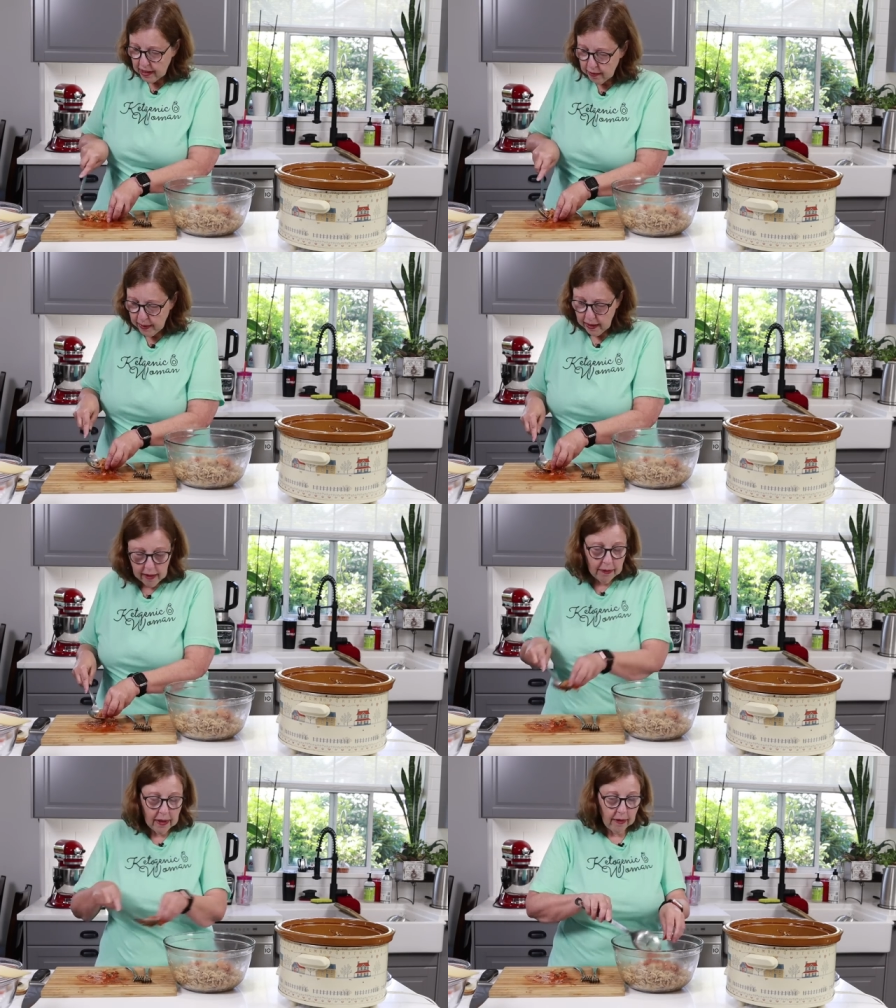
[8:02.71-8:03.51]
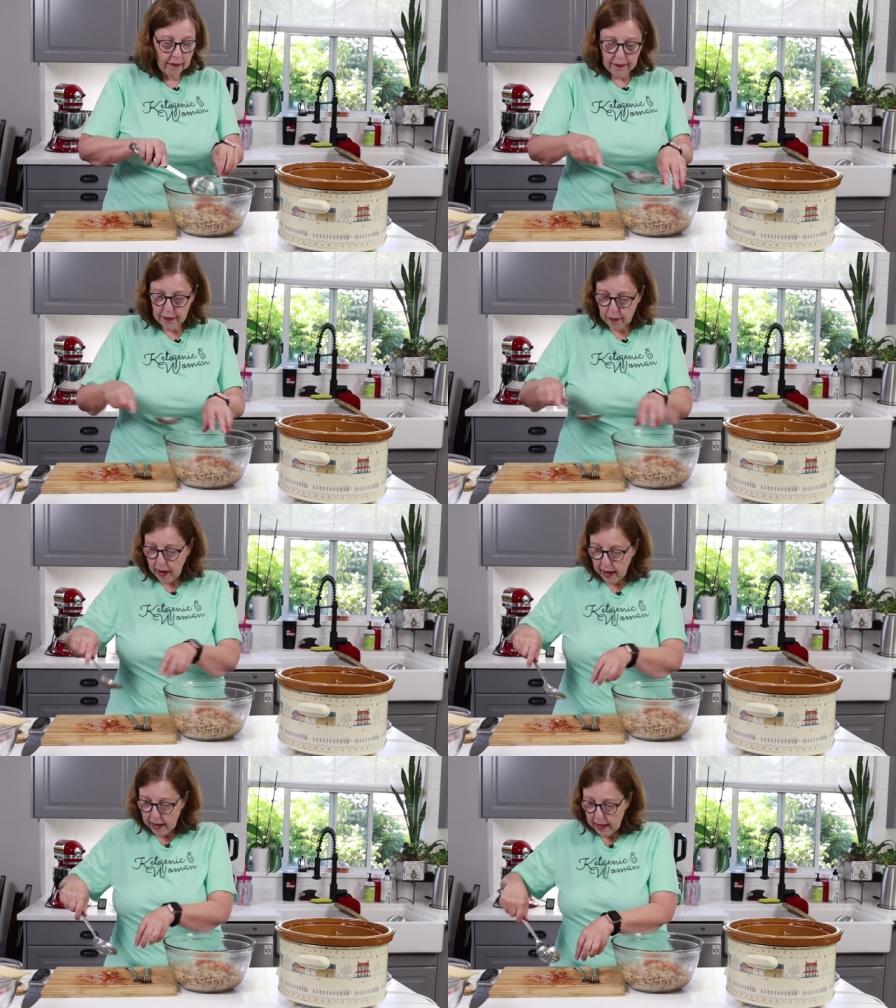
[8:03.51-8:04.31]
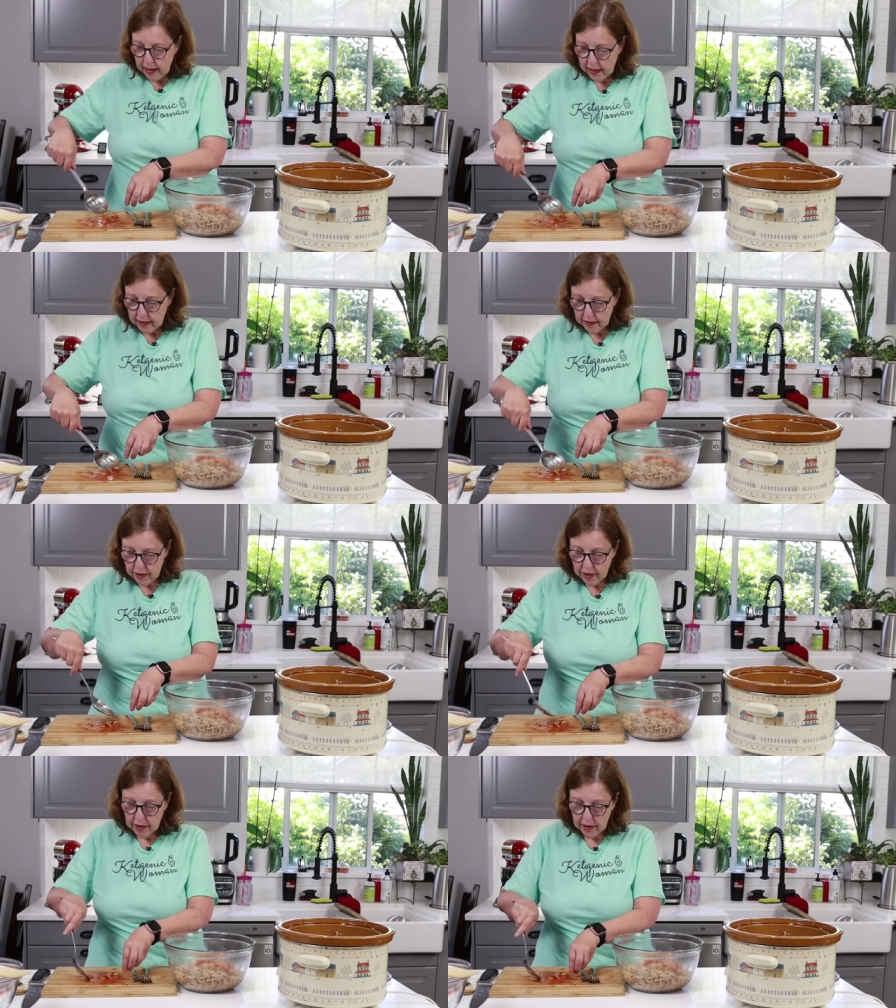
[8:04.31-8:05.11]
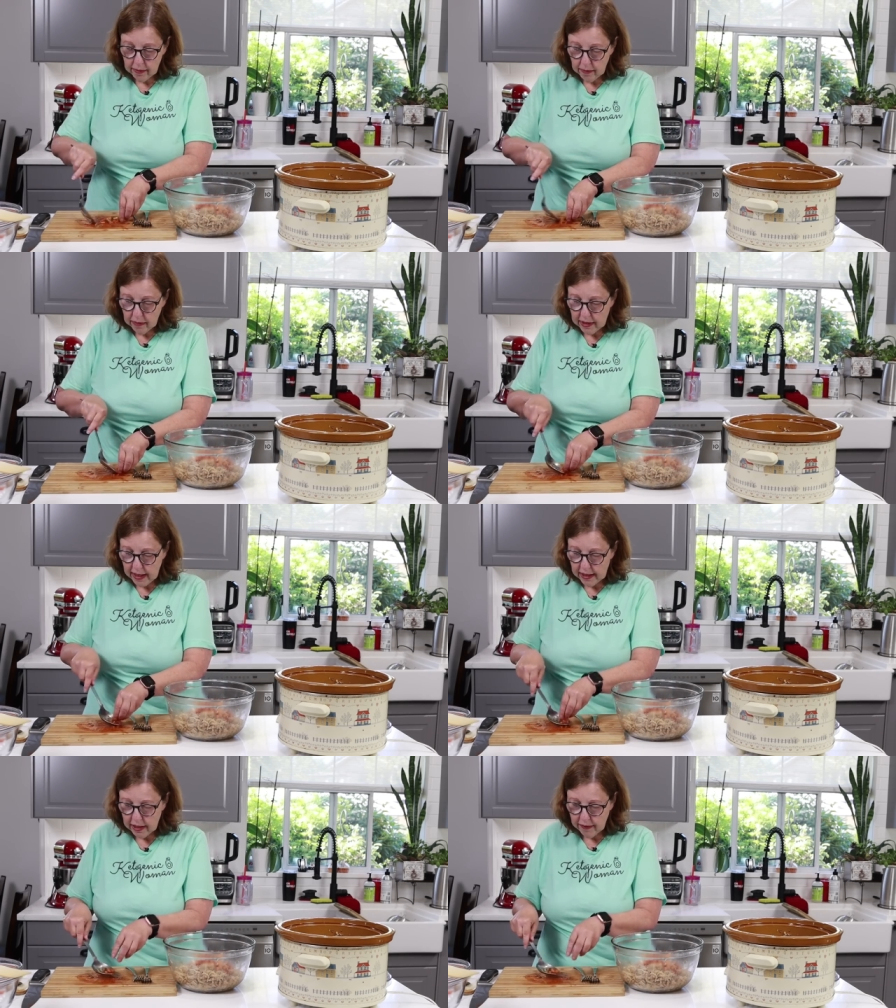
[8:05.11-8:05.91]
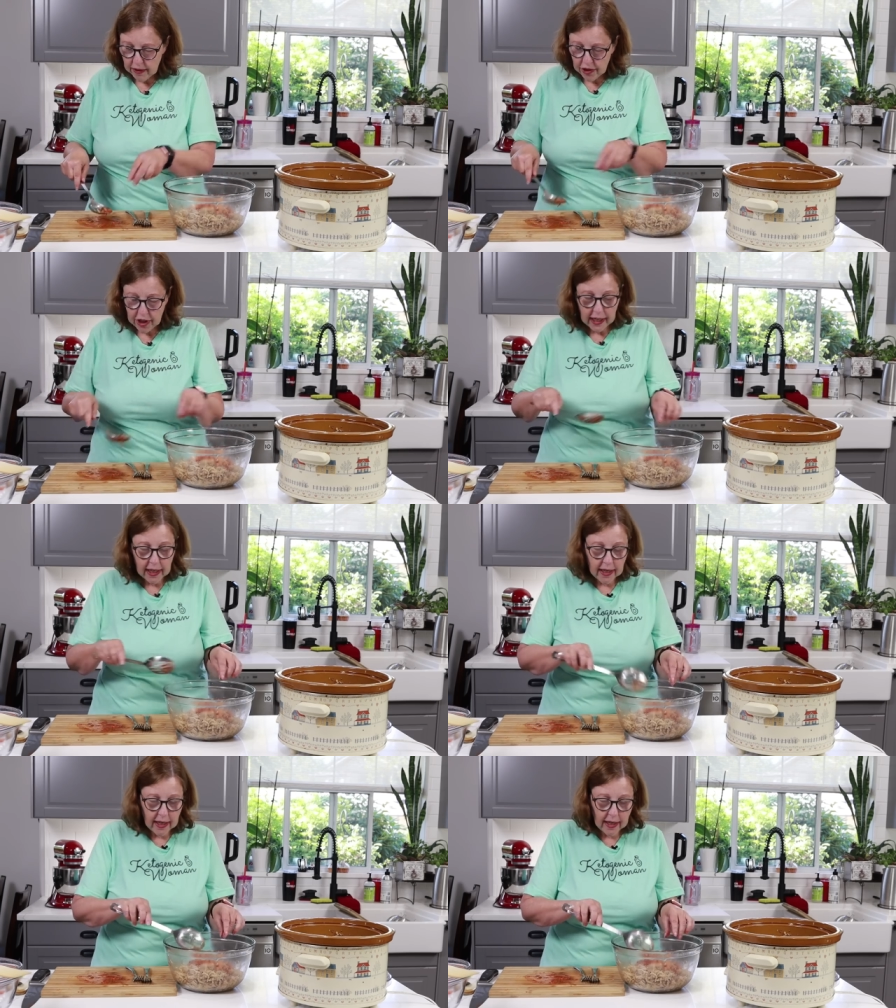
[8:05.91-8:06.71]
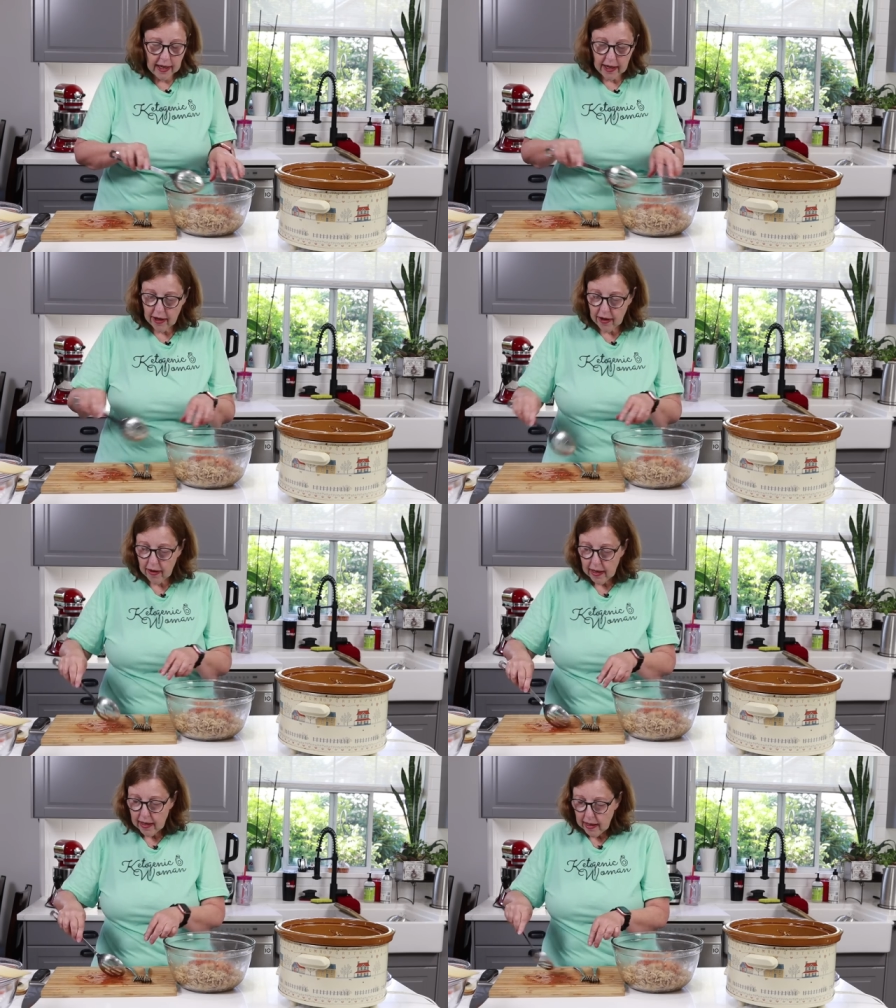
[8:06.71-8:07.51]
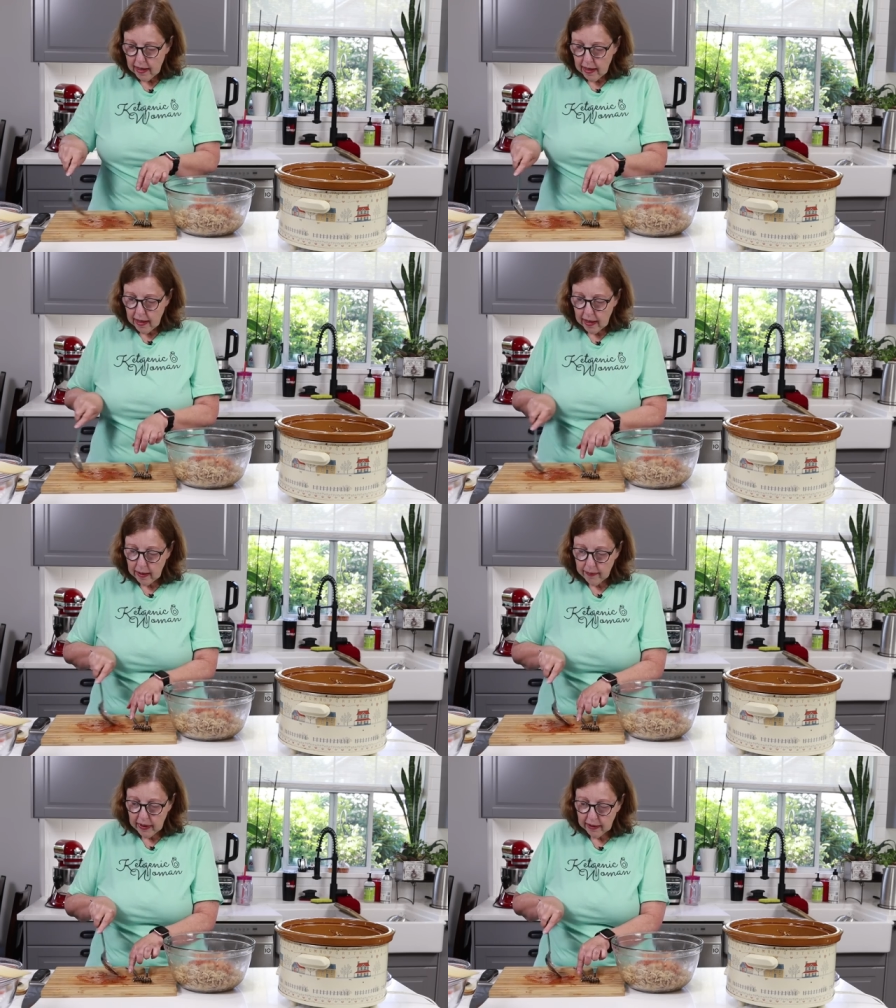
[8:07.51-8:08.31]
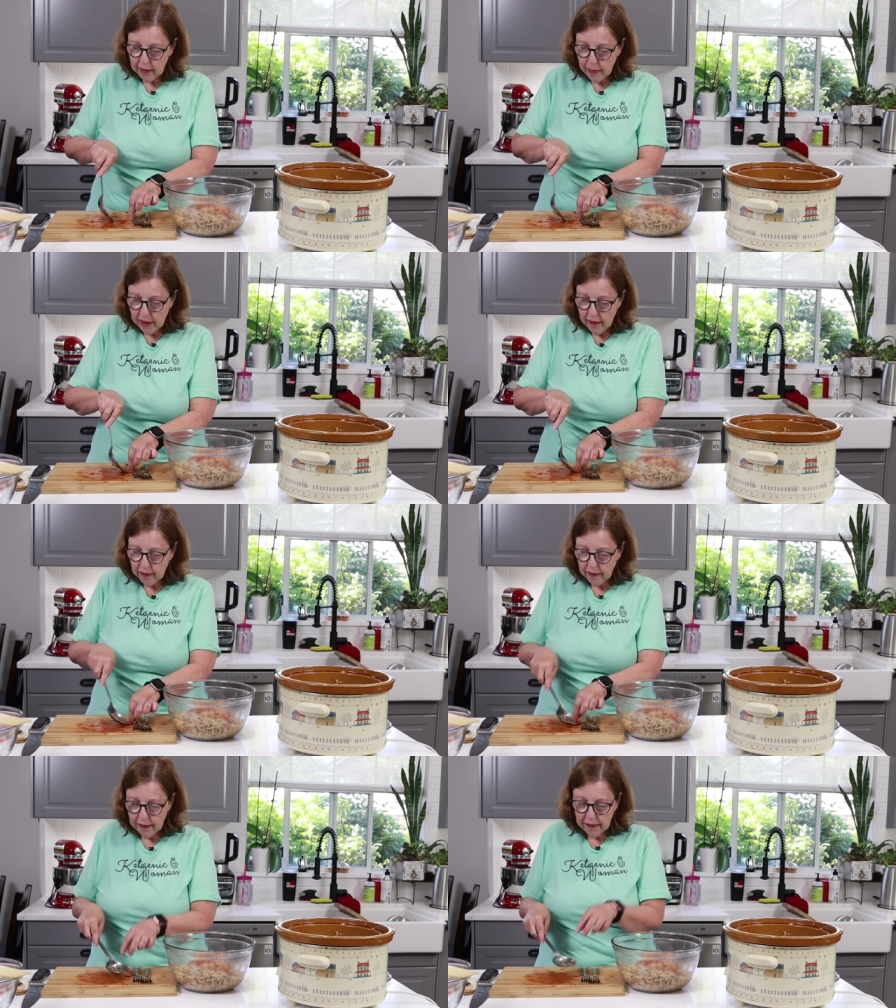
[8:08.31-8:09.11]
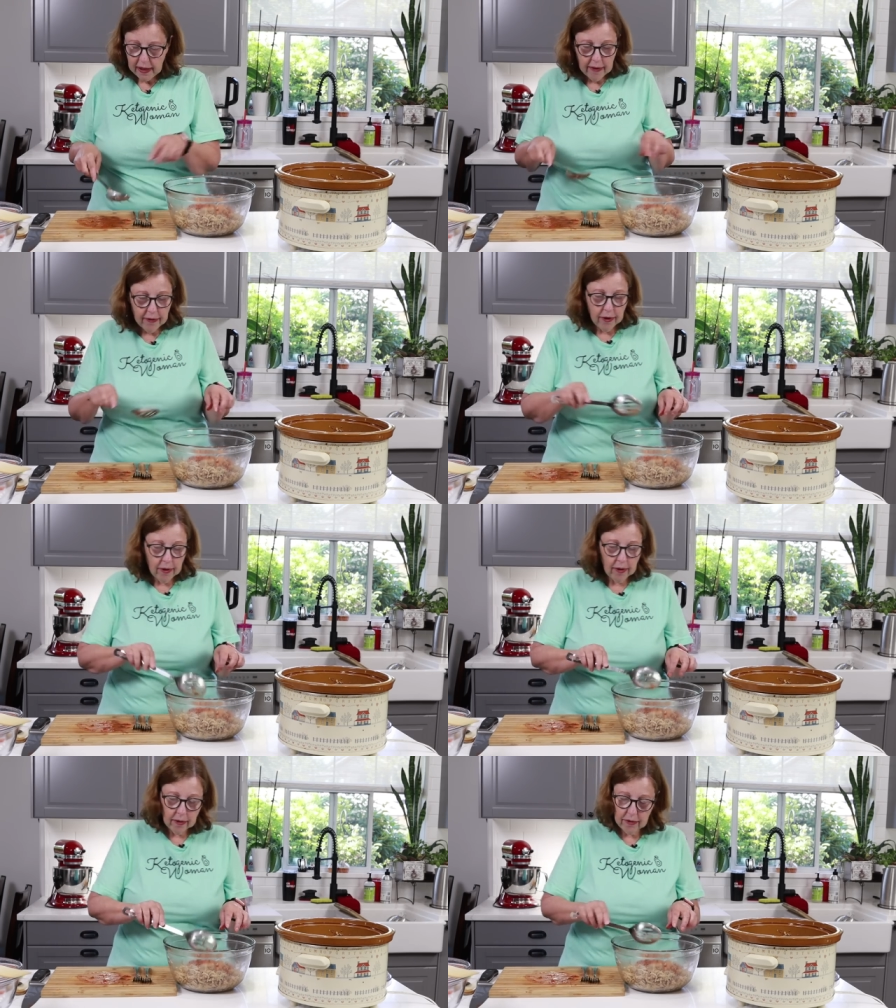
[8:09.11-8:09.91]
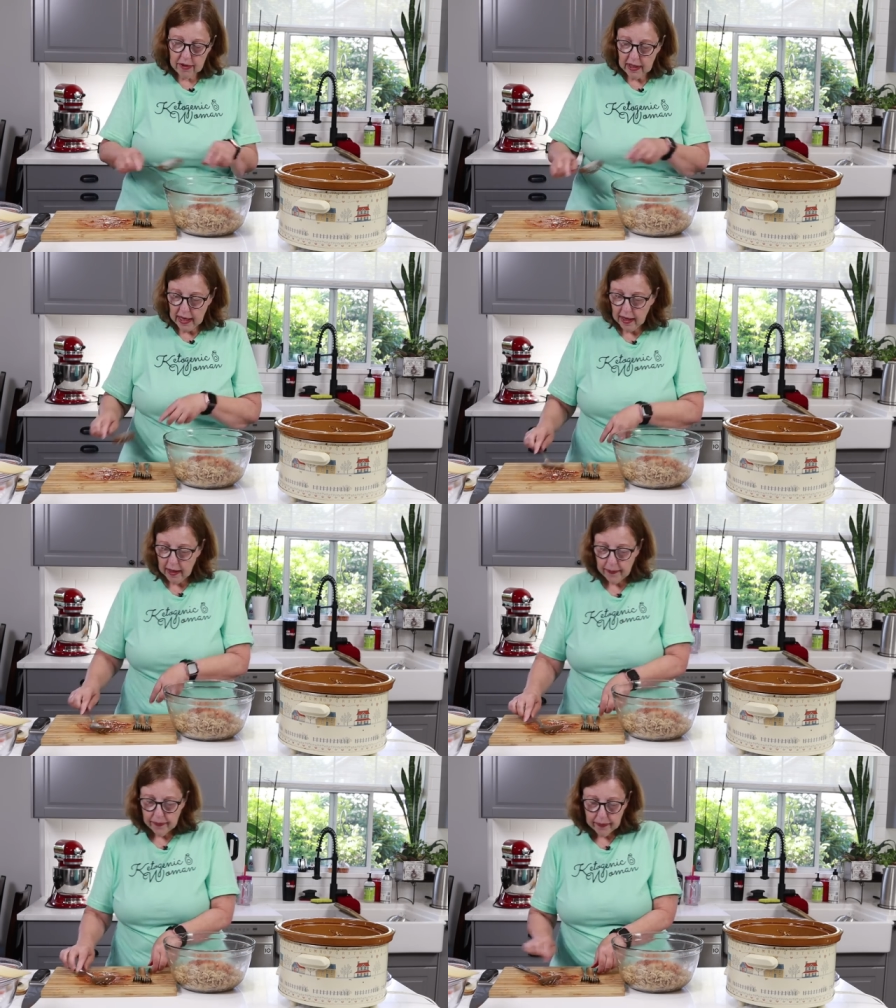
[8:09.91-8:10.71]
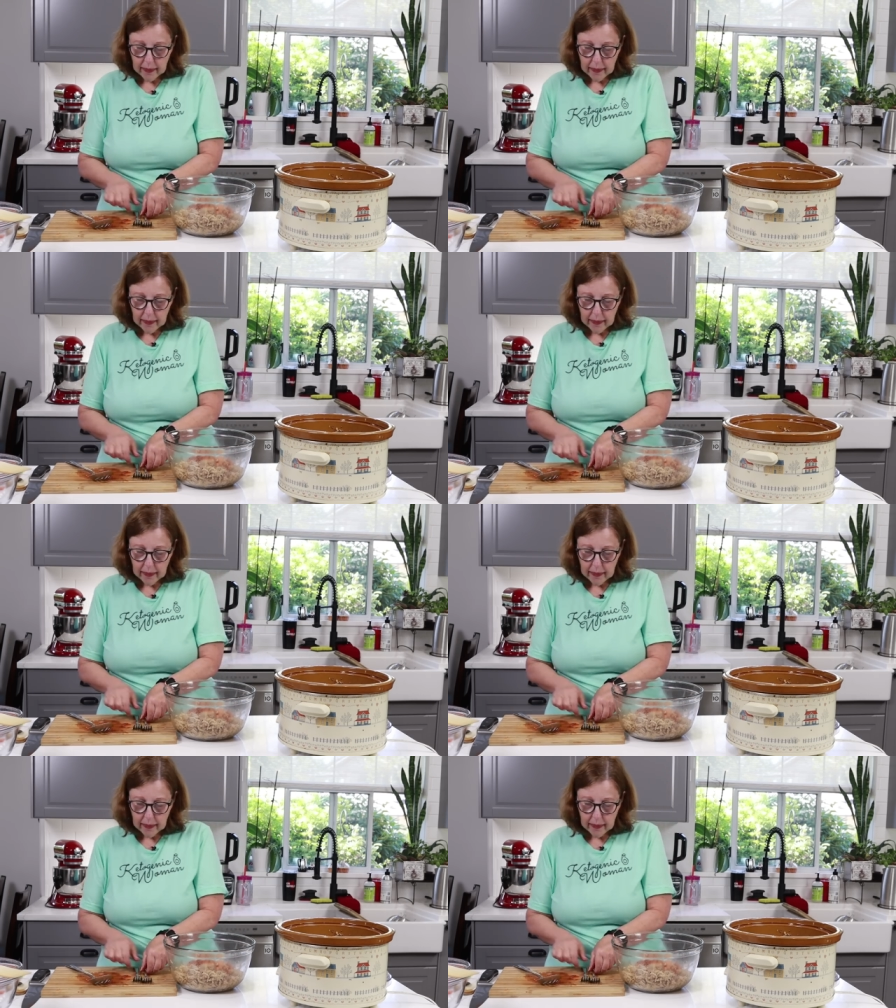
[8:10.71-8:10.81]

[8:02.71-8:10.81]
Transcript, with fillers: bit of variety to the, the taste of the chicken in here, um, a little bit of a flavor, zing,